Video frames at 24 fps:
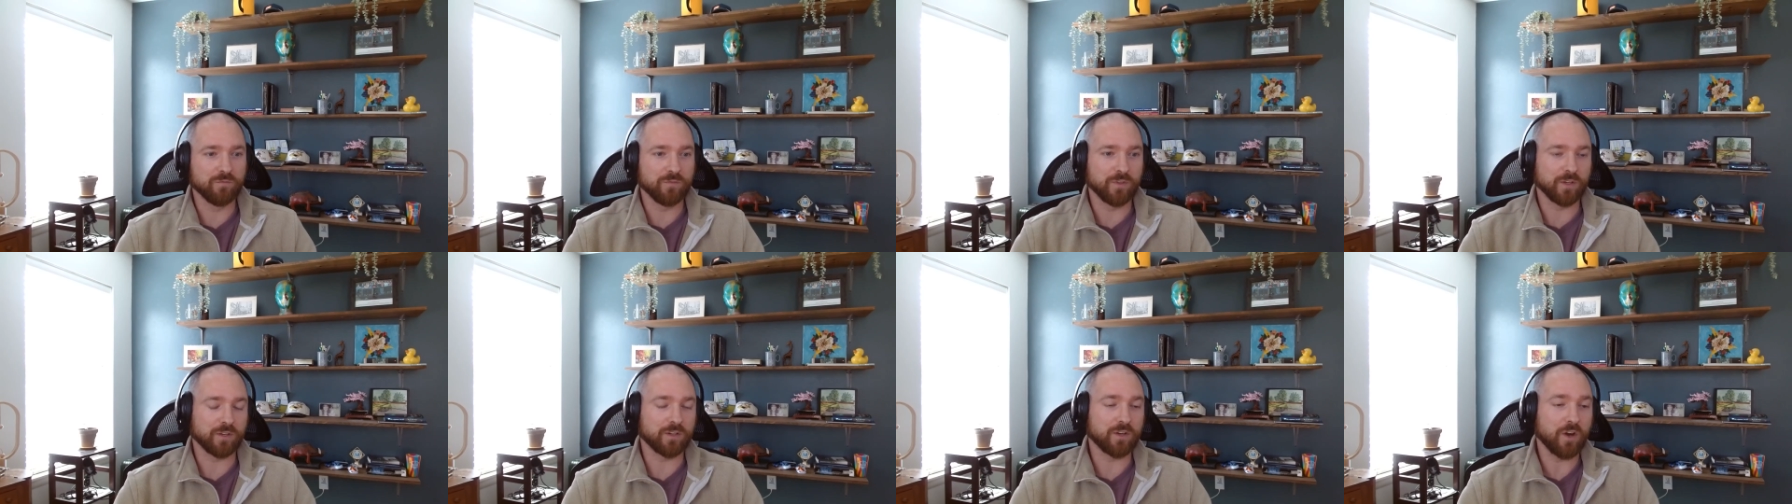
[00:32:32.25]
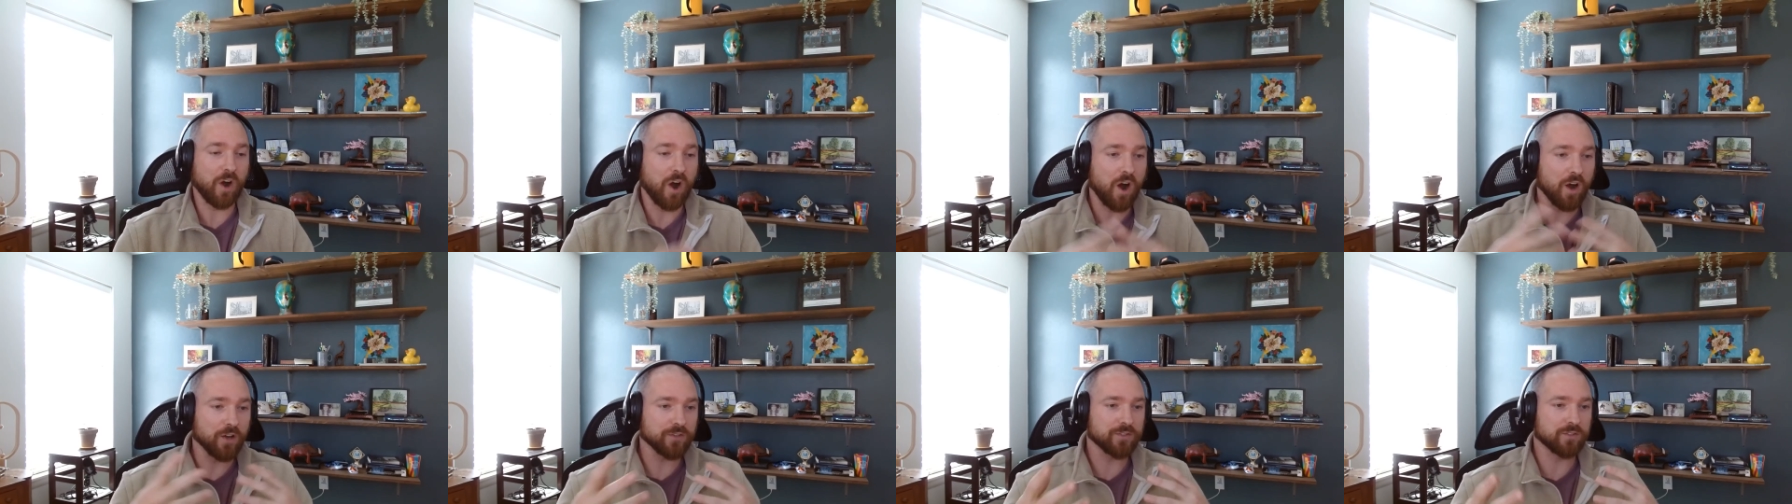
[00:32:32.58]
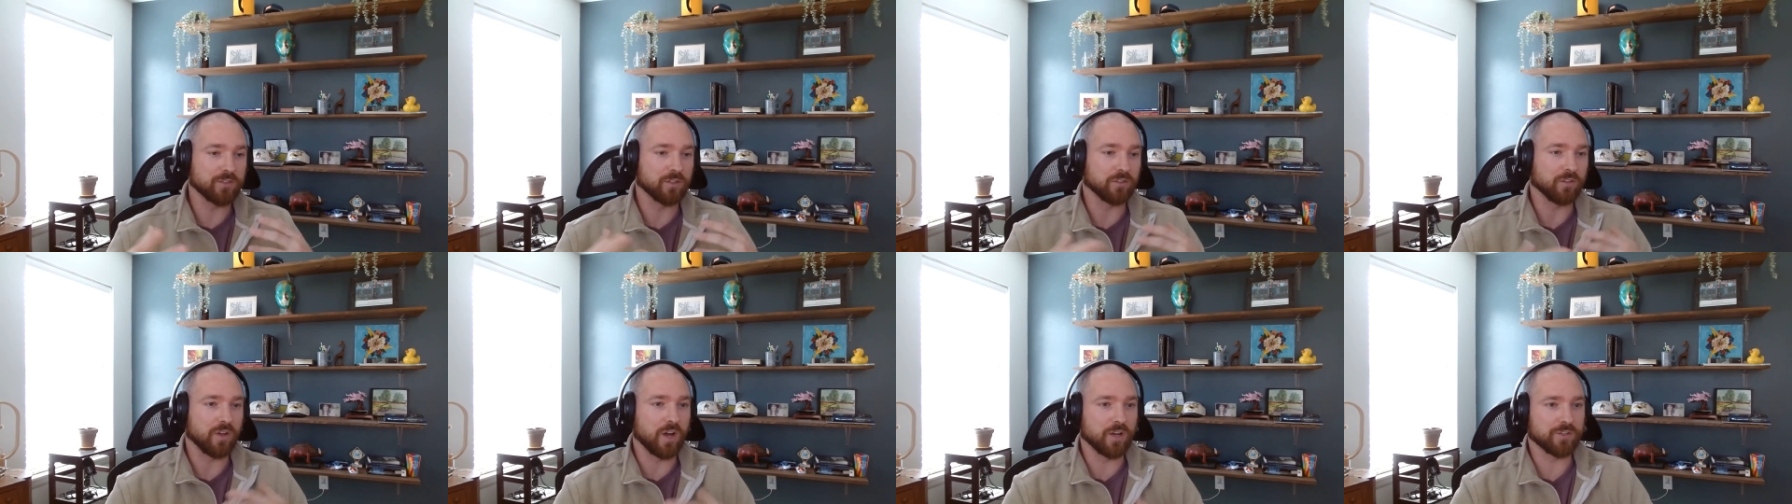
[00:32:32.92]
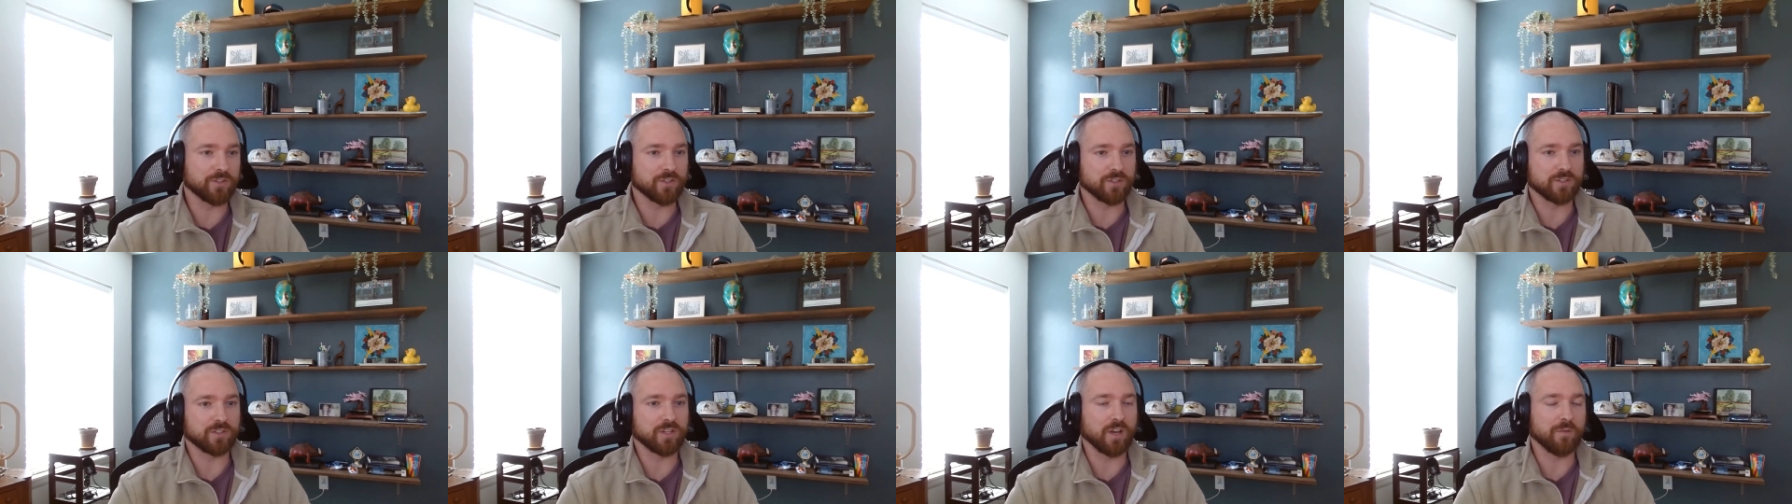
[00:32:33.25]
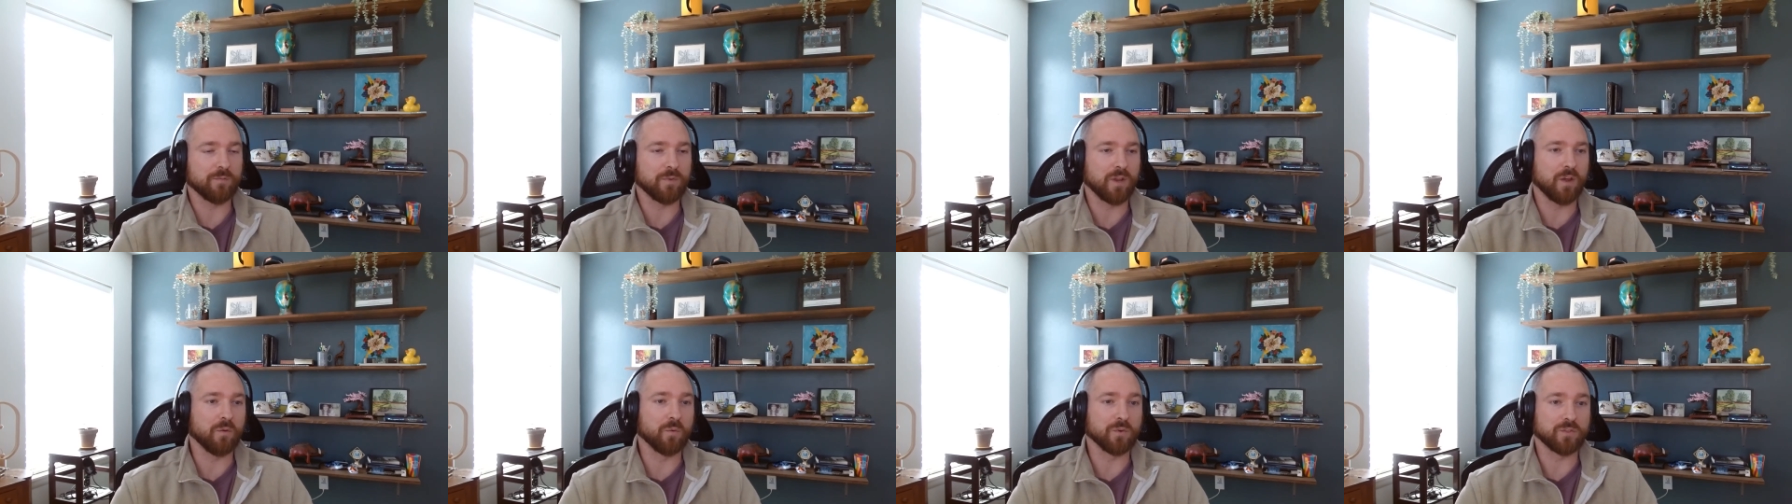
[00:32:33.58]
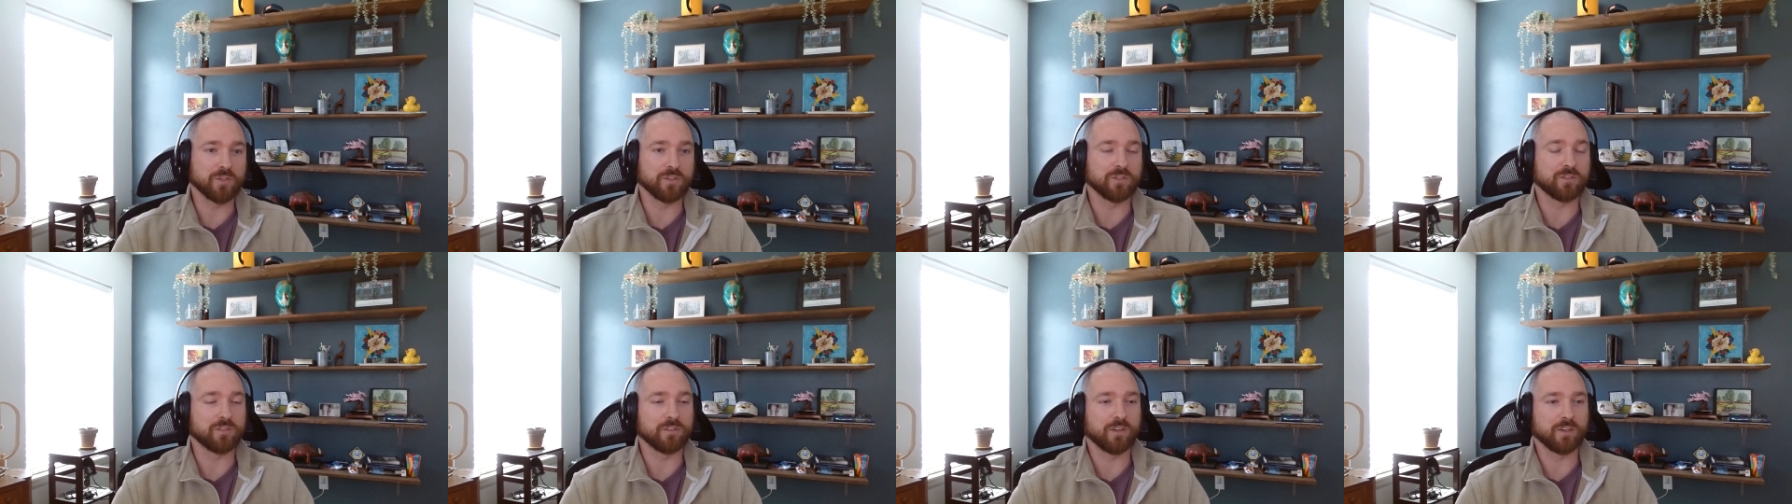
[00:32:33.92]
the cost to launch a subnet,
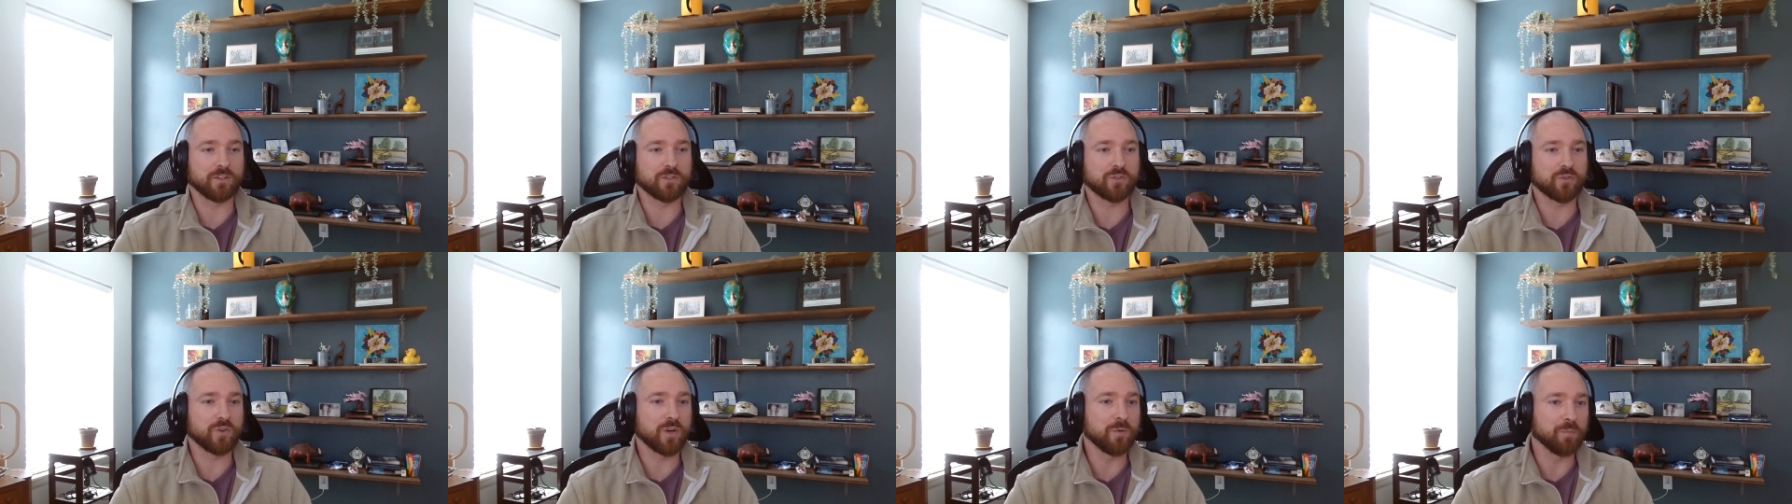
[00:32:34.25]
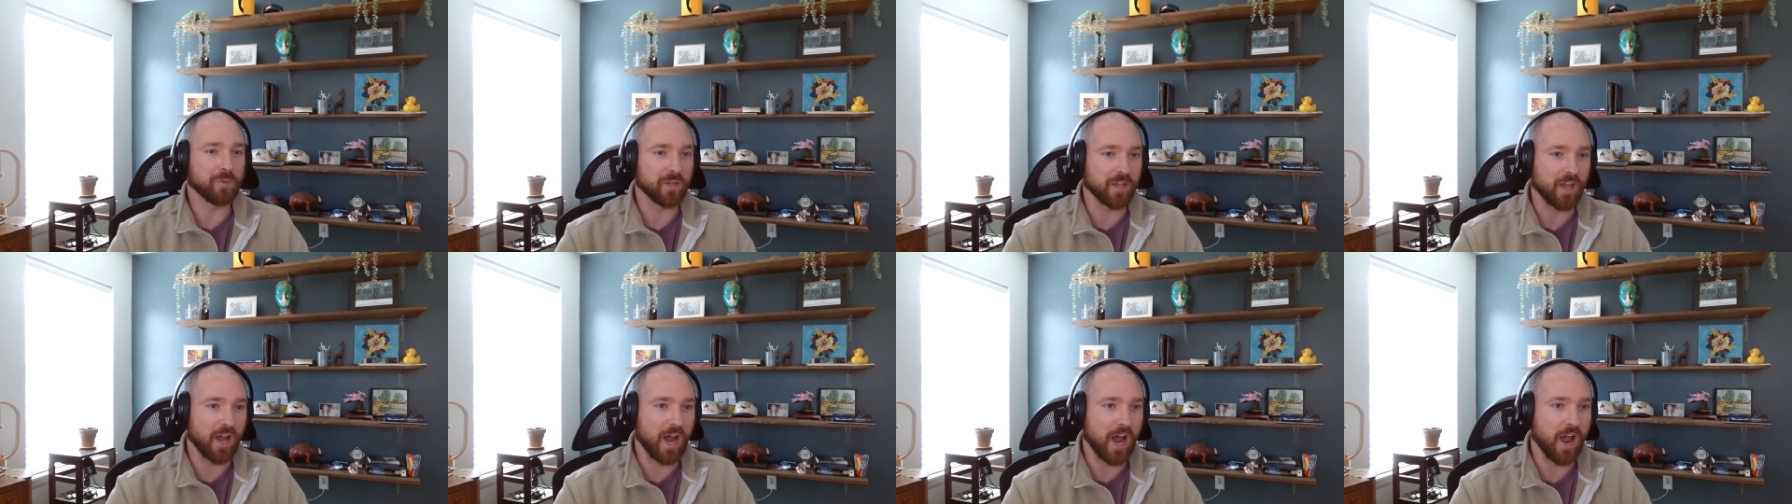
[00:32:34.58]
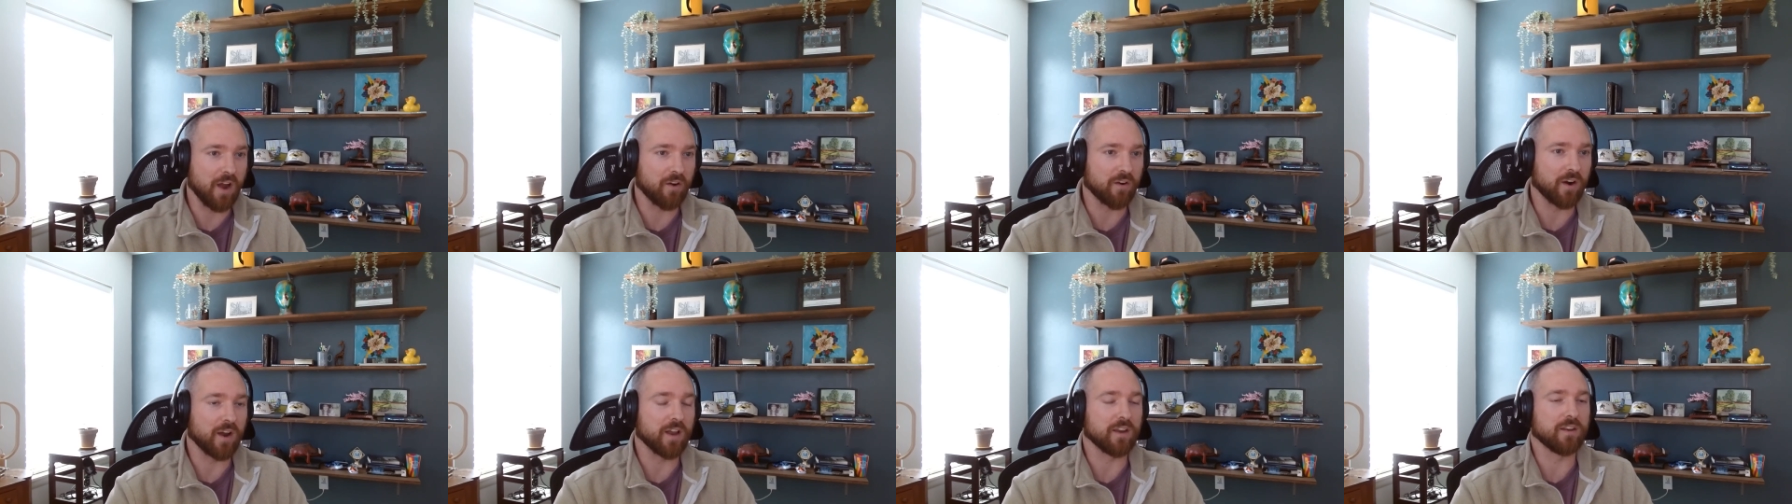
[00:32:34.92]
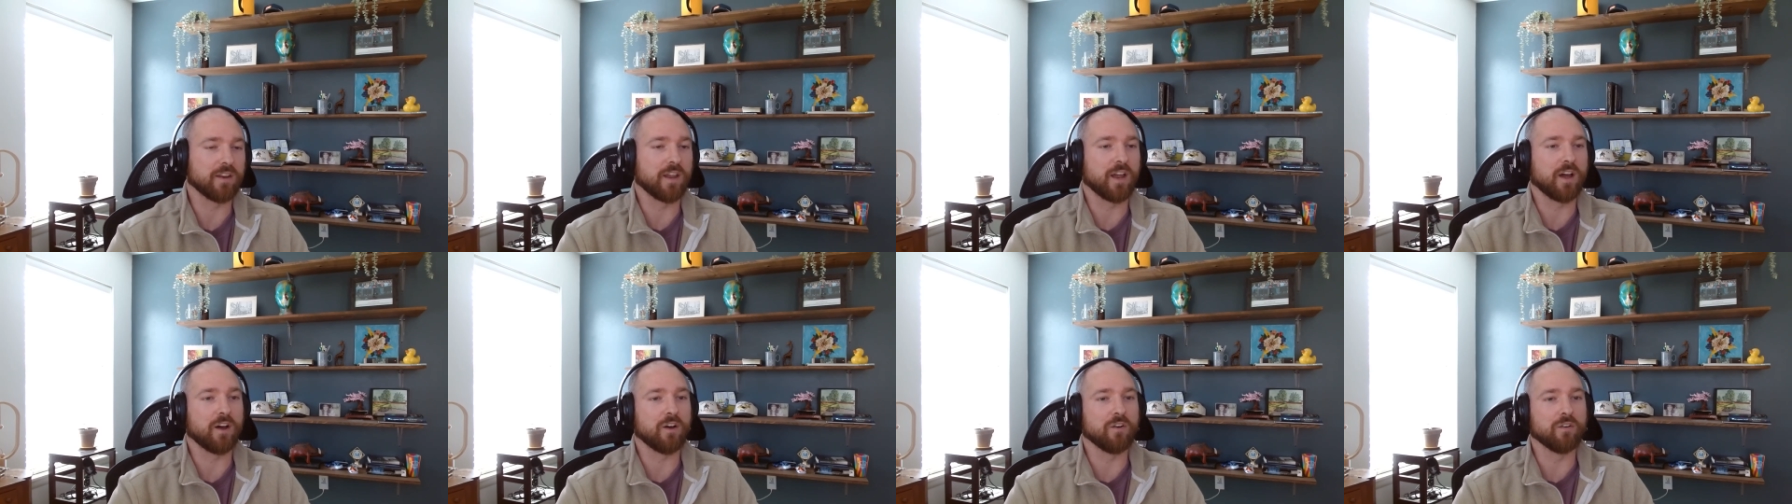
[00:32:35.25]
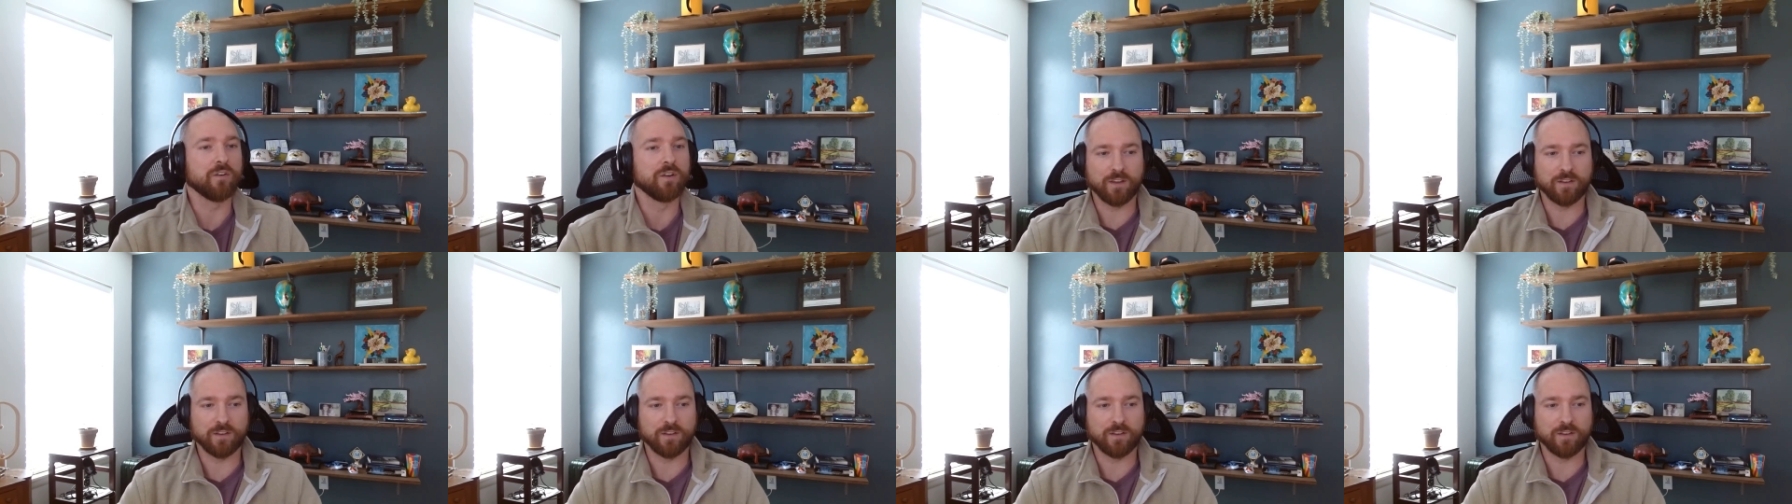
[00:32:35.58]
which is extremely high right now,